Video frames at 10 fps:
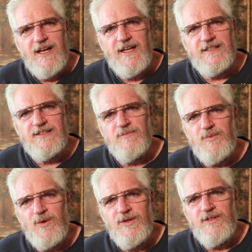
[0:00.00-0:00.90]
It's
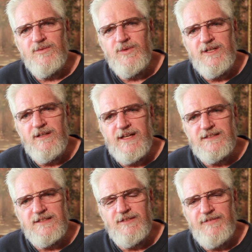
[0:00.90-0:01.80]
important to
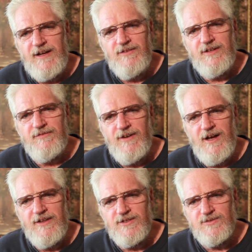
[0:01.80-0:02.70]
realize that the Founding
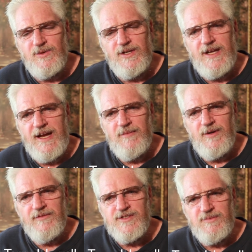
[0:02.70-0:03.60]
Fathers were
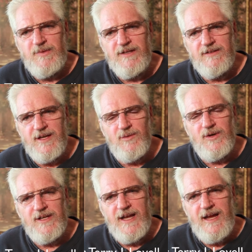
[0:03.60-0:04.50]
enamored of Smith. They
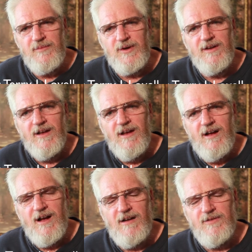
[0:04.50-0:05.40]
were enamored
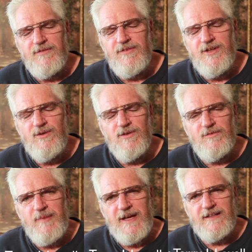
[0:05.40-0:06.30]
of a view
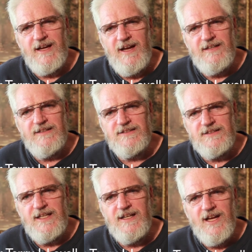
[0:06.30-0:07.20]
of mankind that
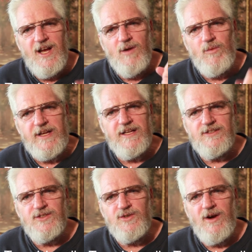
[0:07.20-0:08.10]
said, we
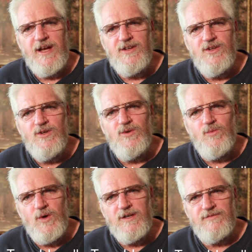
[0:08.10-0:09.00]
get to try new,
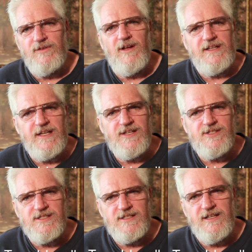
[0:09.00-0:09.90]
wonderful,
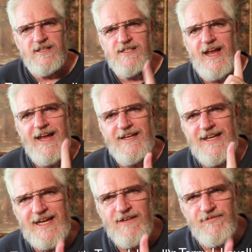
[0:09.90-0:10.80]
audacious things.
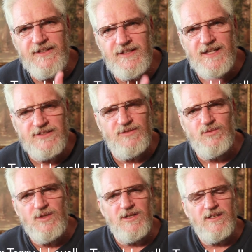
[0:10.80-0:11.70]
And if it doesn't
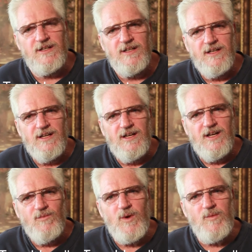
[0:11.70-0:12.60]
work,
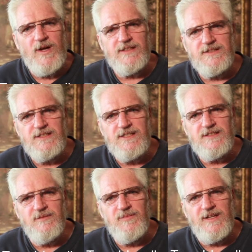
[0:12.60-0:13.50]
we want a
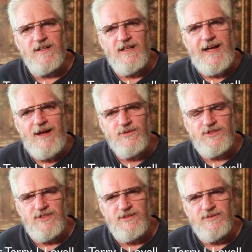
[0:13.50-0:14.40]
system that
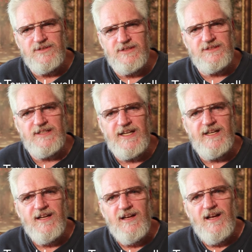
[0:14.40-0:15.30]
allows you to
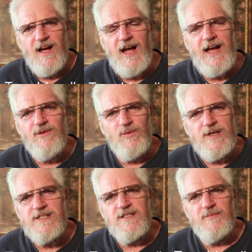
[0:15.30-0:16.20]
say, I
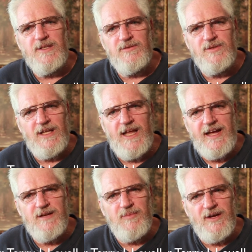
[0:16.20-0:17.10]
reasonably
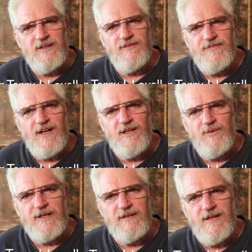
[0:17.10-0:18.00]
relied upon the
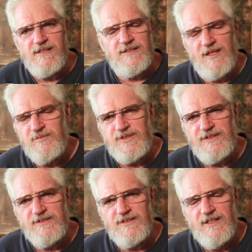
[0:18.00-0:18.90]
following
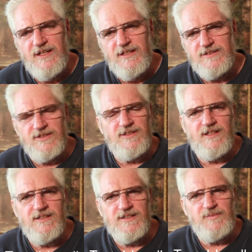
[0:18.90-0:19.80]
assumptions to
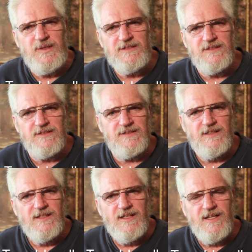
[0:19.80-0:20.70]
start this
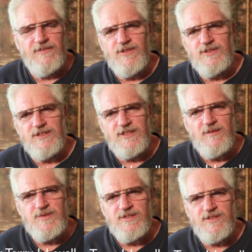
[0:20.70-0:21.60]
business. If those
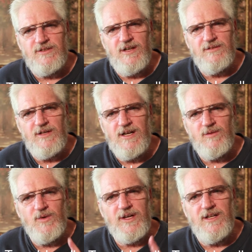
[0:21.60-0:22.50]
assumptions are all
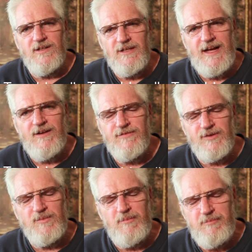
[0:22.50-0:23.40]
wrong, we're going to allow
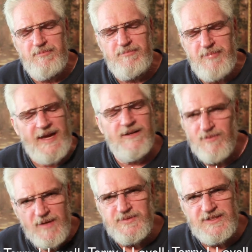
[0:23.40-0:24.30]
for
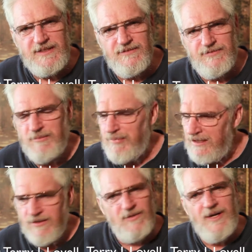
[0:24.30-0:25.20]
bankruptcy, for
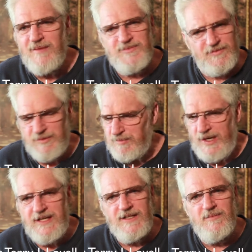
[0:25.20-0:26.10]
banco-rupt, for
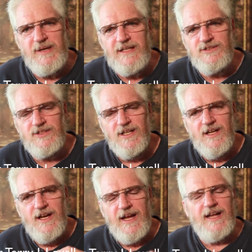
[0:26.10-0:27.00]
breaking the bench,
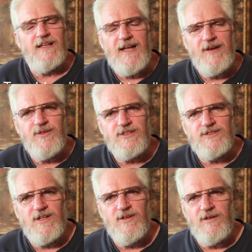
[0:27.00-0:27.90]
and allow you to
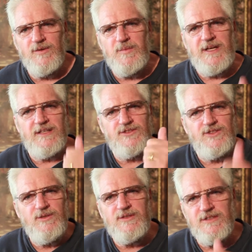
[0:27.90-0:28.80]
start over
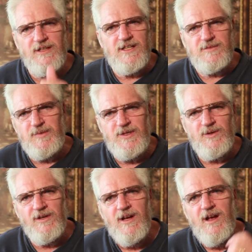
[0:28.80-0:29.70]
because you as an
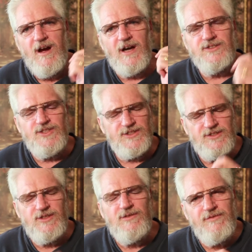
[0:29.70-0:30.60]
entrepreneur are
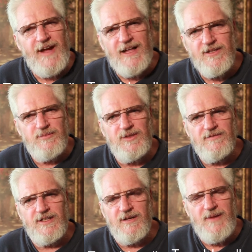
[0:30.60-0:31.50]
just too valuable
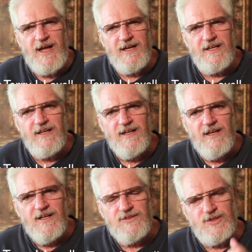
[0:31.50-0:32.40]
of a commodity
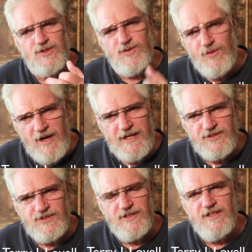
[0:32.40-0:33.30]
to
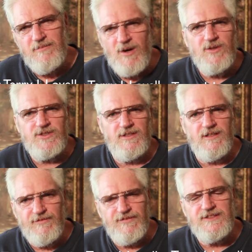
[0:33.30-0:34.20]
crush
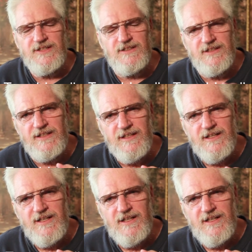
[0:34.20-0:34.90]
emotionally, physically,